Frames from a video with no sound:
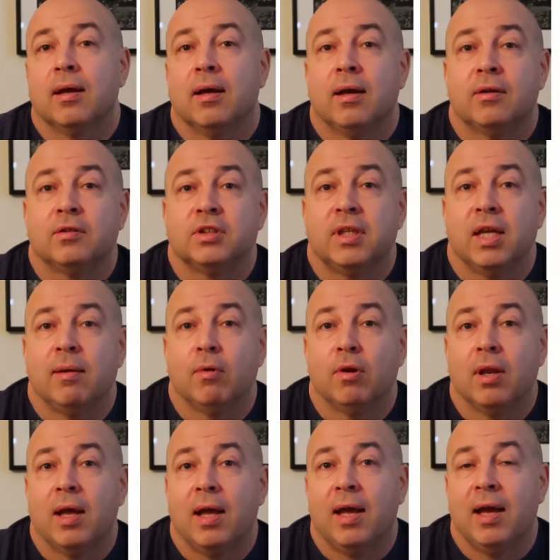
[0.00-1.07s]
kind of
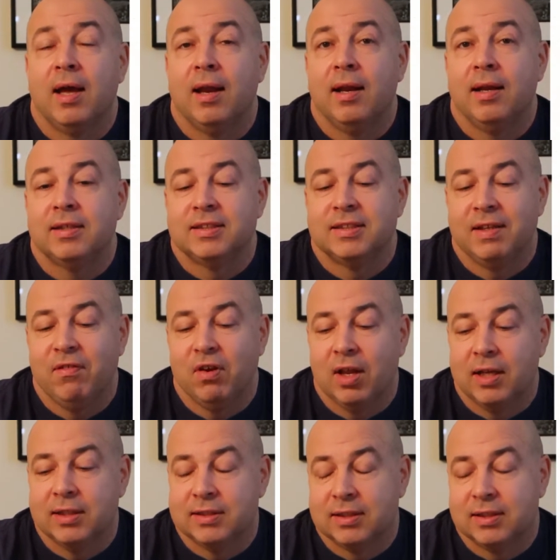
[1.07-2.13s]
stable and
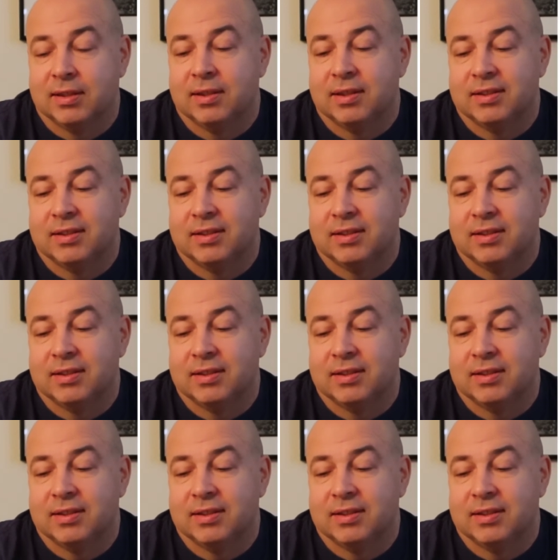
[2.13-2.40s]
civilized